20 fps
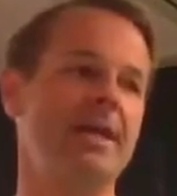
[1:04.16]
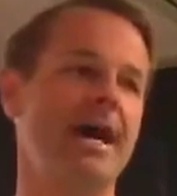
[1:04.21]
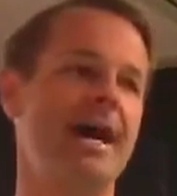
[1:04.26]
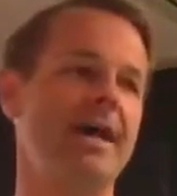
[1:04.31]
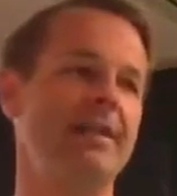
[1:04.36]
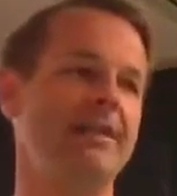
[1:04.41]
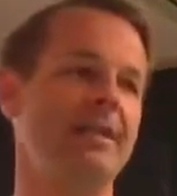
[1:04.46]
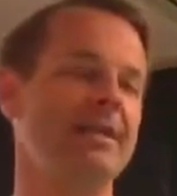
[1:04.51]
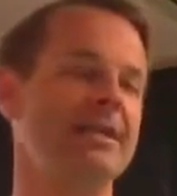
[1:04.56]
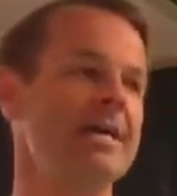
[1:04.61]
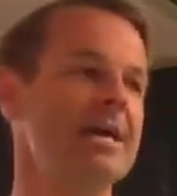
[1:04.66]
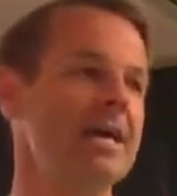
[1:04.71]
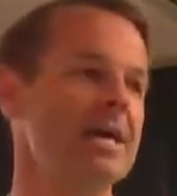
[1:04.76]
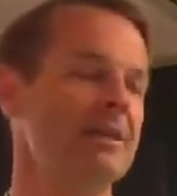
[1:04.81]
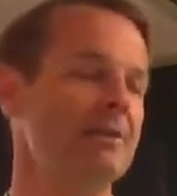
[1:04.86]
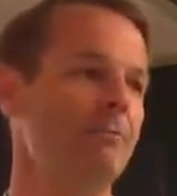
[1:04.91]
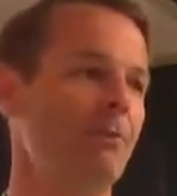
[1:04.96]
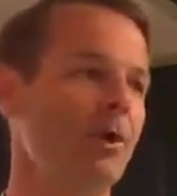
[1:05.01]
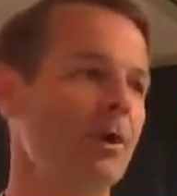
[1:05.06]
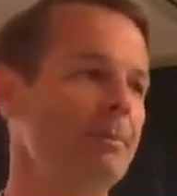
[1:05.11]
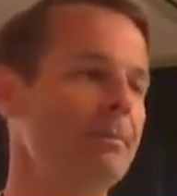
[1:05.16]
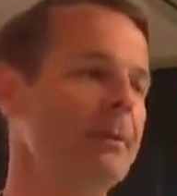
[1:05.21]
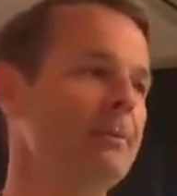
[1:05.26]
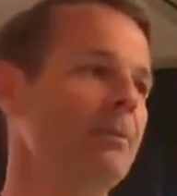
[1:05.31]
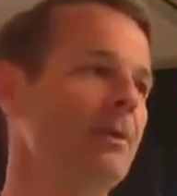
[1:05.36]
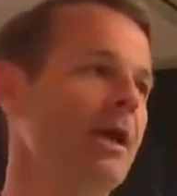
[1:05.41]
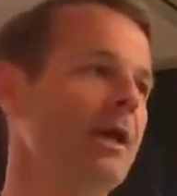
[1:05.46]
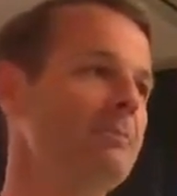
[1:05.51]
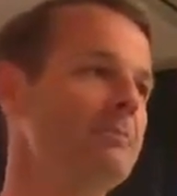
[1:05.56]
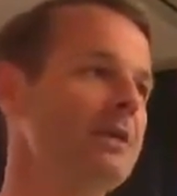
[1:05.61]
that. And then the more
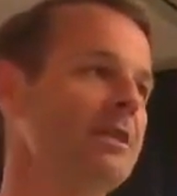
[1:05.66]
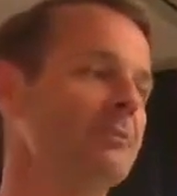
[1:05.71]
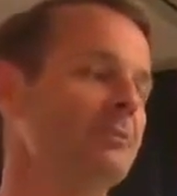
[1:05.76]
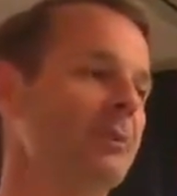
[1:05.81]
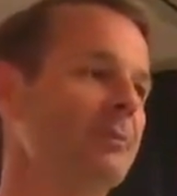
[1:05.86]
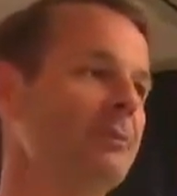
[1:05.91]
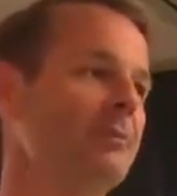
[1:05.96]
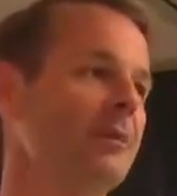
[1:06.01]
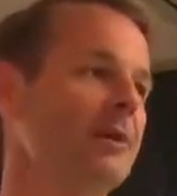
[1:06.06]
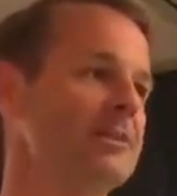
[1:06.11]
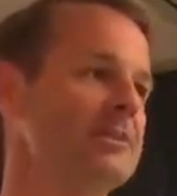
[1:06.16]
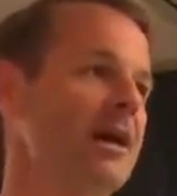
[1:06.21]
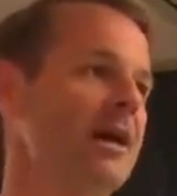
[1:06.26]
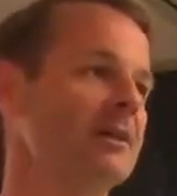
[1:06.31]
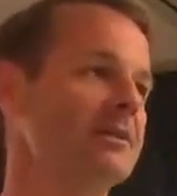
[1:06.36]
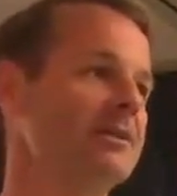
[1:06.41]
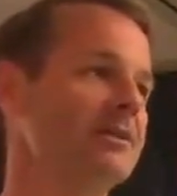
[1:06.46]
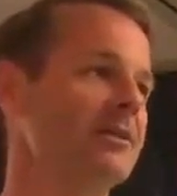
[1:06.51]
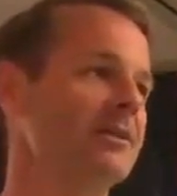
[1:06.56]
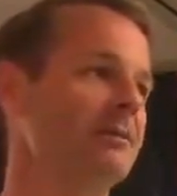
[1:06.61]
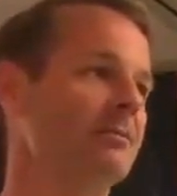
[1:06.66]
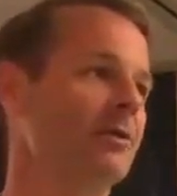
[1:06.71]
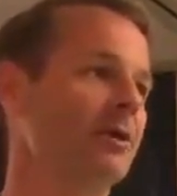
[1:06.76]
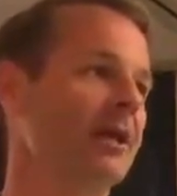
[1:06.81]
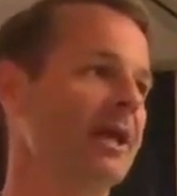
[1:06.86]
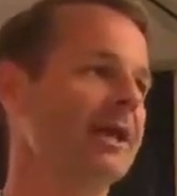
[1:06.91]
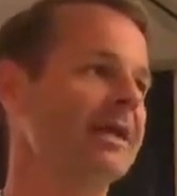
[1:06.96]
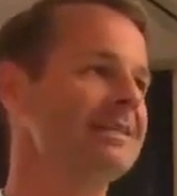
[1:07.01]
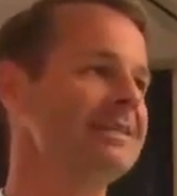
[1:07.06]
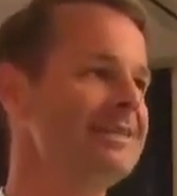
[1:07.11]
people I meet, the more people I talk to, they're more
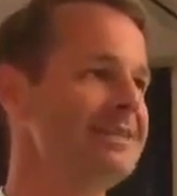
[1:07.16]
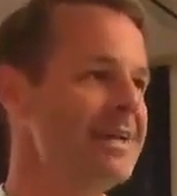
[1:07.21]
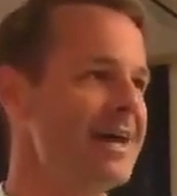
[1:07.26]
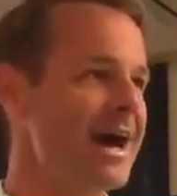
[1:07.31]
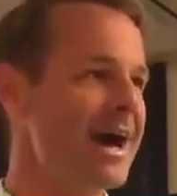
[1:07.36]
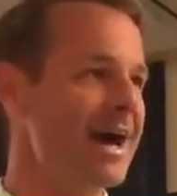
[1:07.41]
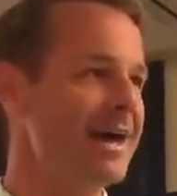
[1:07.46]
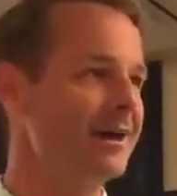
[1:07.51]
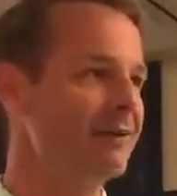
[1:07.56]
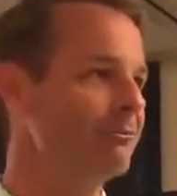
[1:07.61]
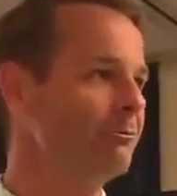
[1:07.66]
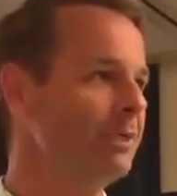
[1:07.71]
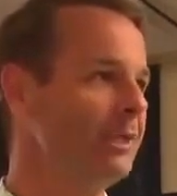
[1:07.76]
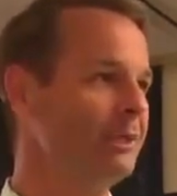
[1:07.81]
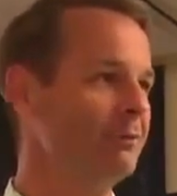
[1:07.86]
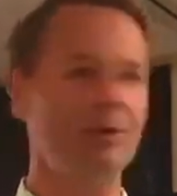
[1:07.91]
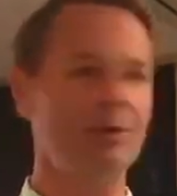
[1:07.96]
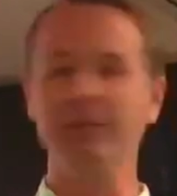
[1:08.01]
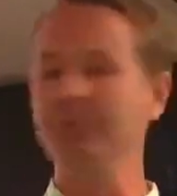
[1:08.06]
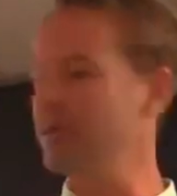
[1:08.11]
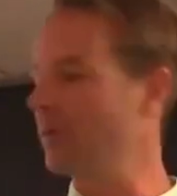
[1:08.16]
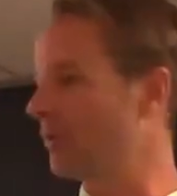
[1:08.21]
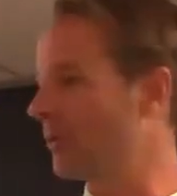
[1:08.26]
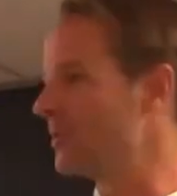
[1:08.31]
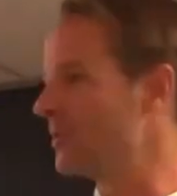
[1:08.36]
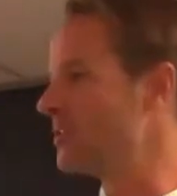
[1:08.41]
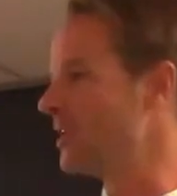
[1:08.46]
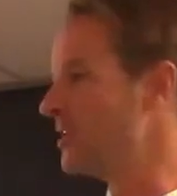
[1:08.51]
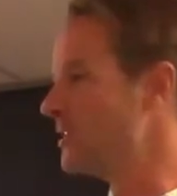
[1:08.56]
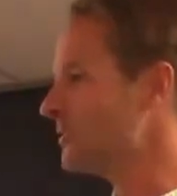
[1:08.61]
like, no, nah, I don't really want to be a
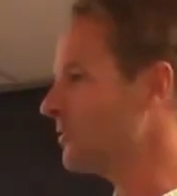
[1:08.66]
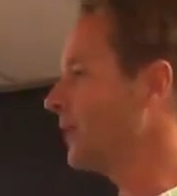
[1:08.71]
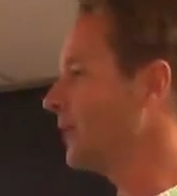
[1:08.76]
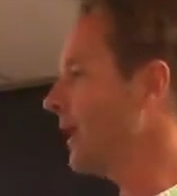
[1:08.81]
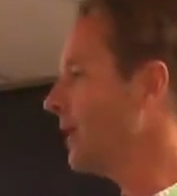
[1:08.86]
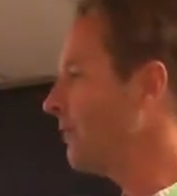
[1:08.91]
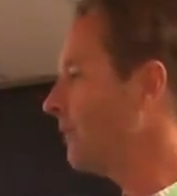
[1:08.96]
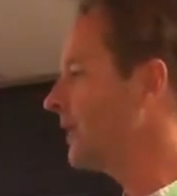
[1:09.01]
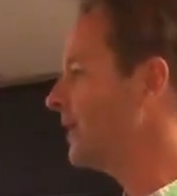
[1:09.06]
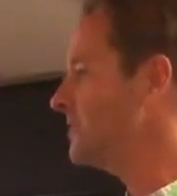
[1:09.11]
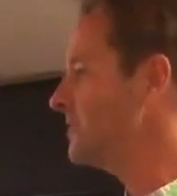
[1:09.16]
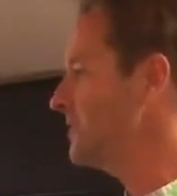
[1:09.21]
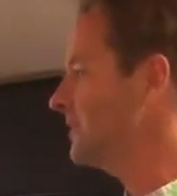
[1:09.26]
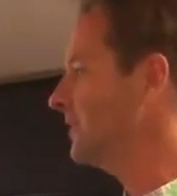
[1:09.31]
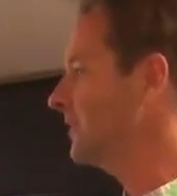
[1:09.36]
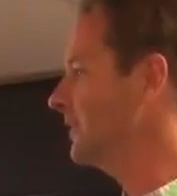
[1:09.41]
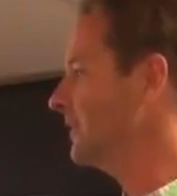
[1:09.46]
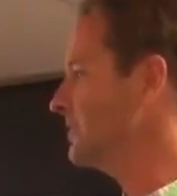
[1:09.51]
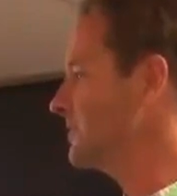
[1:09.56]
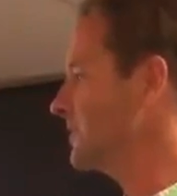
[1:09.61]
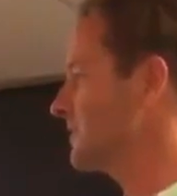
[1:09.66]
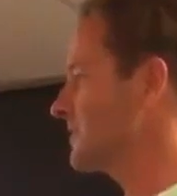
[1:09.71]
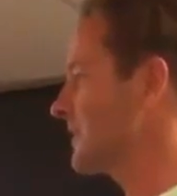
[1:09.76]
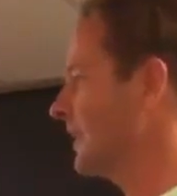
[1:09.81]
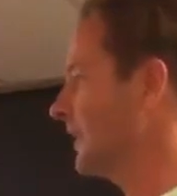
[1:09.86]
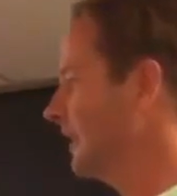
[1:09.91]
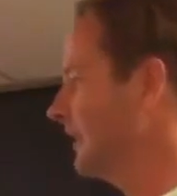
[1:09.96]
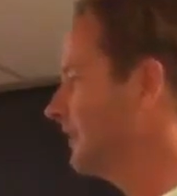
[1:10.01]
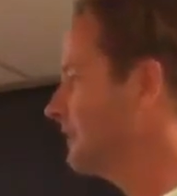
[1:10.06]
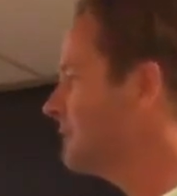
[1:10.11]
world changer. What I want to do is just
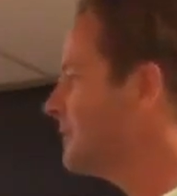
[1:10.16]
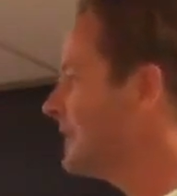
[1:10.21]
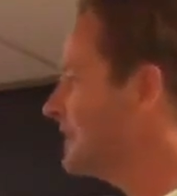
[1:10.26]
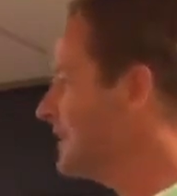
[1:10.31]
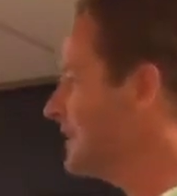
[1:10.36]
kind of live my